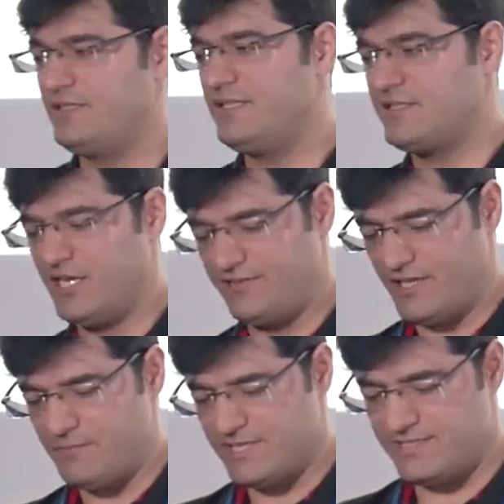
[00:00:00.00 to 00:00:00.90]
on this kind
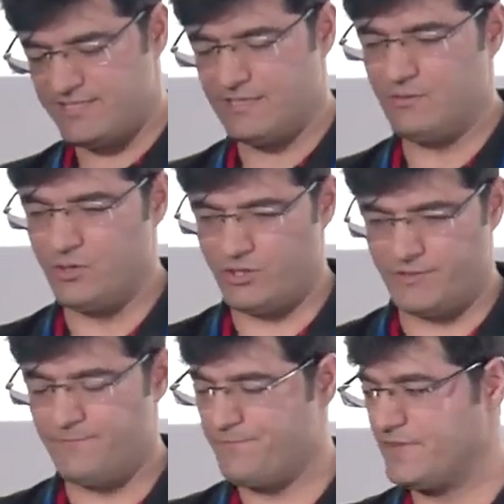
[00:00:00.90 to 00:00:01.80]
of embedded system
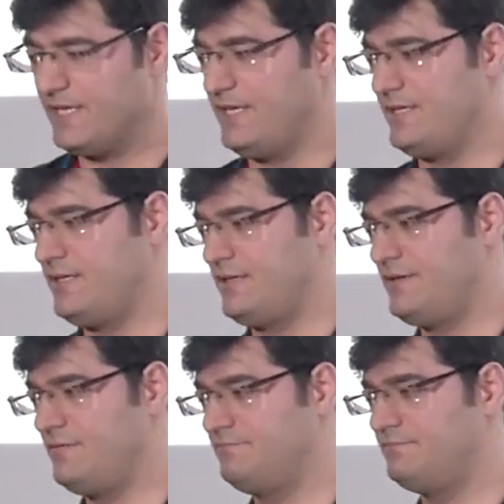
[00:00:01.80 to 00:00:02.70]
or
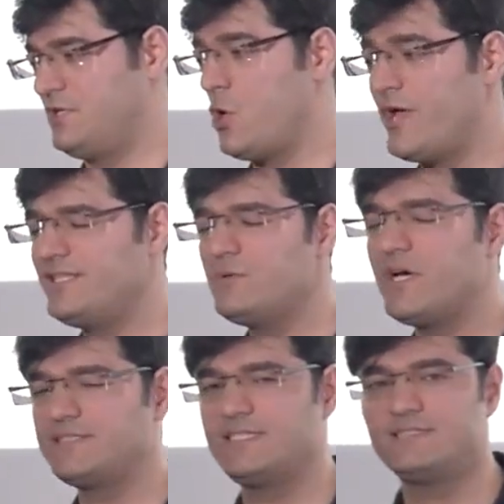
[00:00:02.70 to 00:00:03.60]
low-end
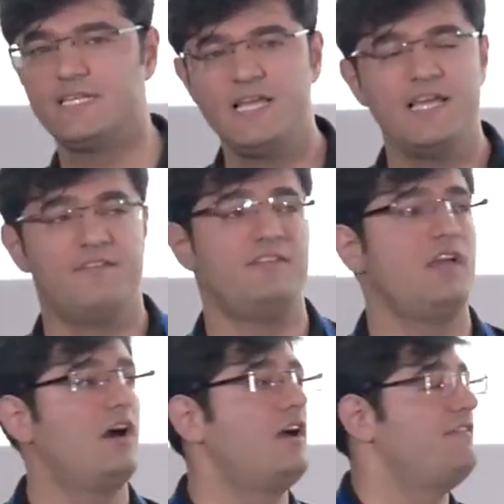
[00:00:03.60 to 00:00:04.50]
devices,
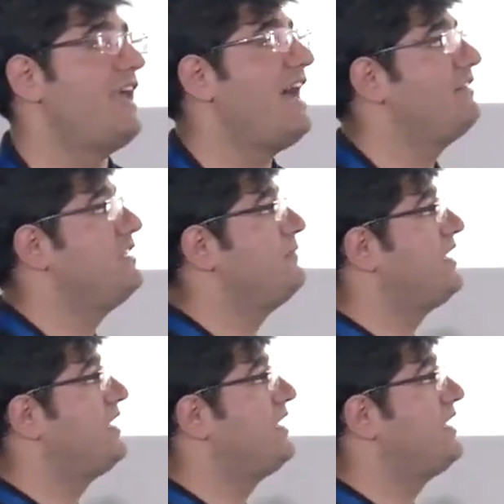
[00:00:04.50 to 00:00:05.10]
we, are, we have a